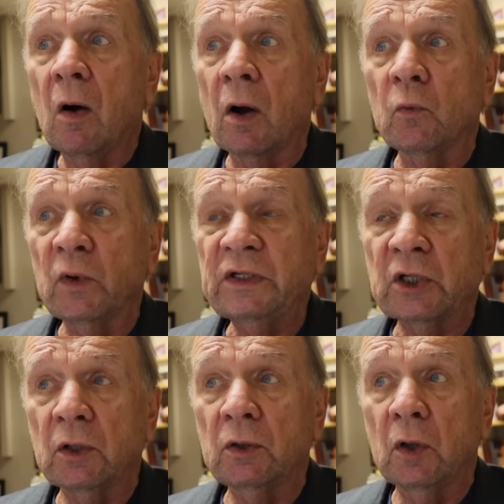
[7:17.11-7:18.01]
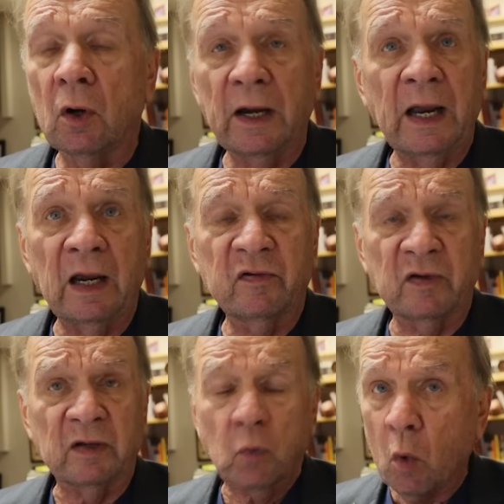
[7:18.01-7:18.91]
on return on
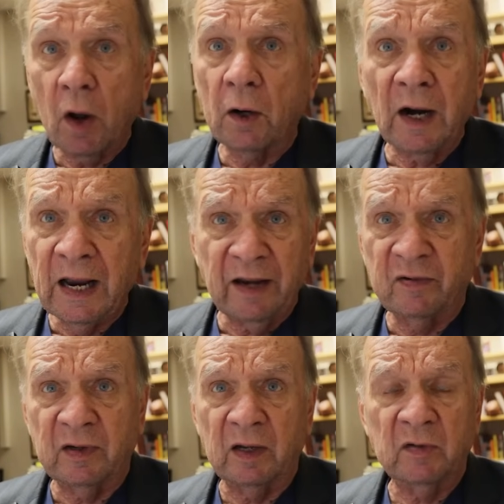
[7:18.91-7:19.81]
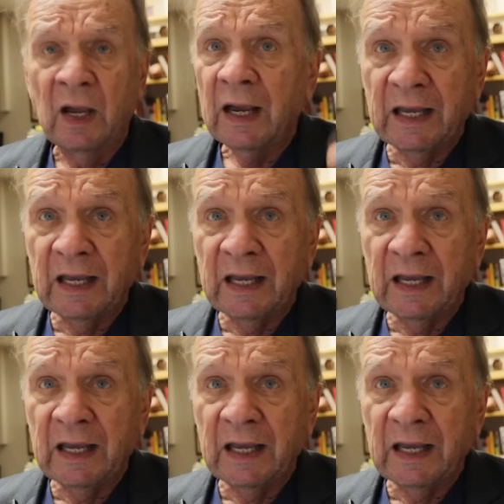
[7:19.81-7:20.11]
assets. What are assets?